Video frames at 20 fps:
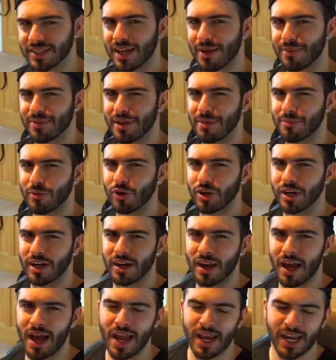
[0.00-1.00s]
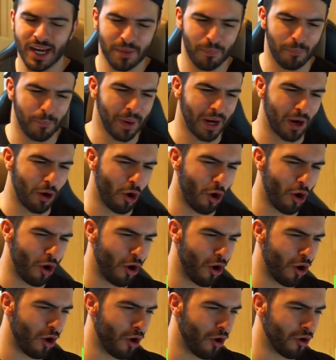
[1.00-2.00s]
something I'm gonna like
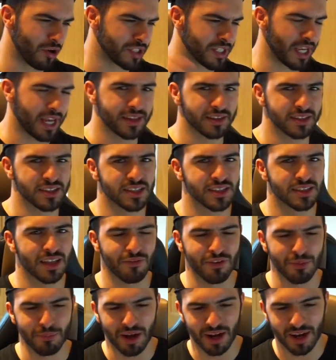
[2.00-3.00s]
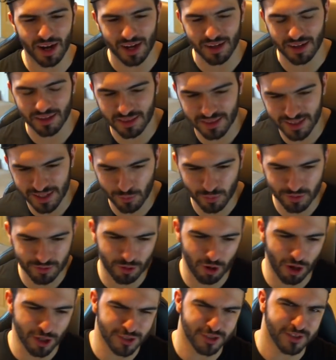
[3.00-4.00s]
because yeah, this is definitely my kind of thing with
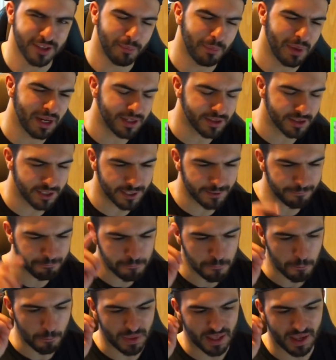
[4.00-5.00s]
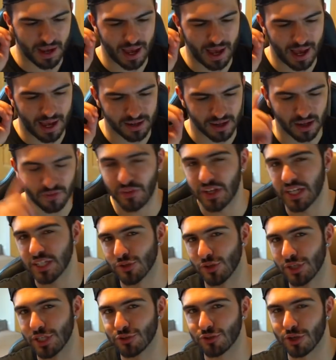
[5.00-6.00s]
regards to the melody, and I think
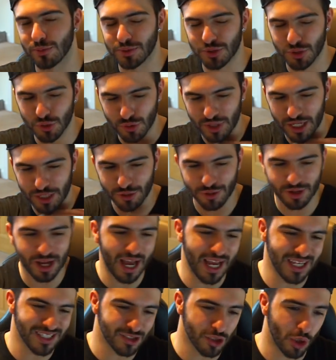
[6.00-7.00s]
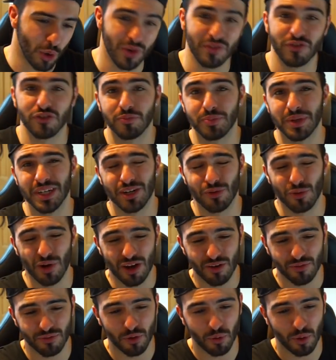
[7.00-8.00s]
it's gonna drop soon, and you guys know if you've been
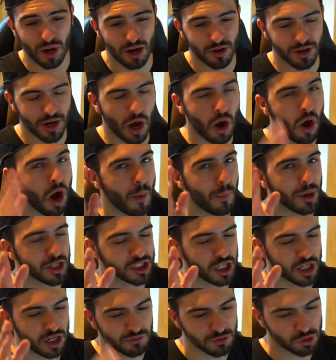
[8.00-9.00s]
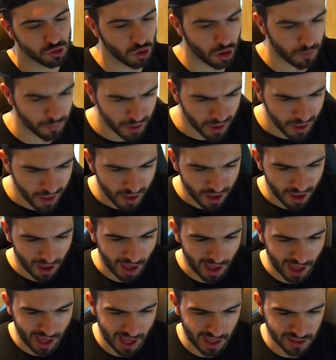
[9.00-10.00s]
around for a while now how much I love a drop.
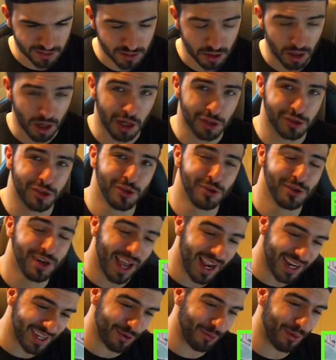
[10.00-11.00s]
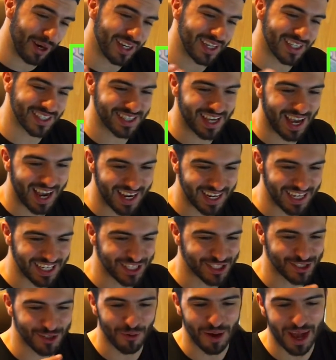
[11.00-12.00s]
And I do like the way this guy
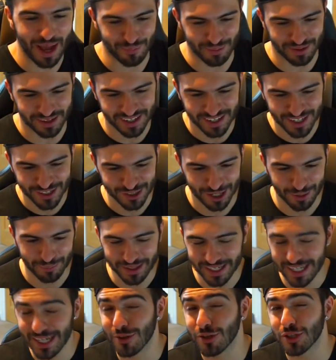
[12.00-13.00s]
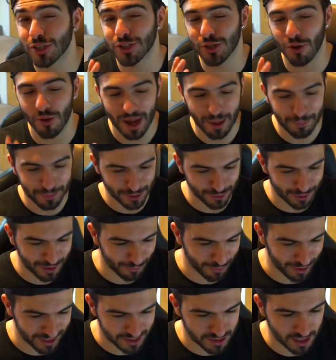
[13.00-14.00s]
is so happy, you know what I mean, he looks so happy
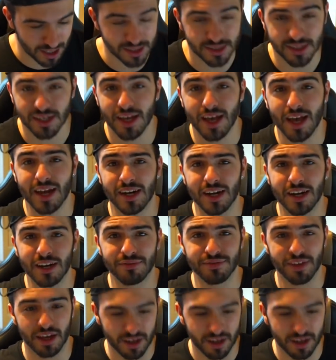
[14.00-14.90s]
doing what he does, and I love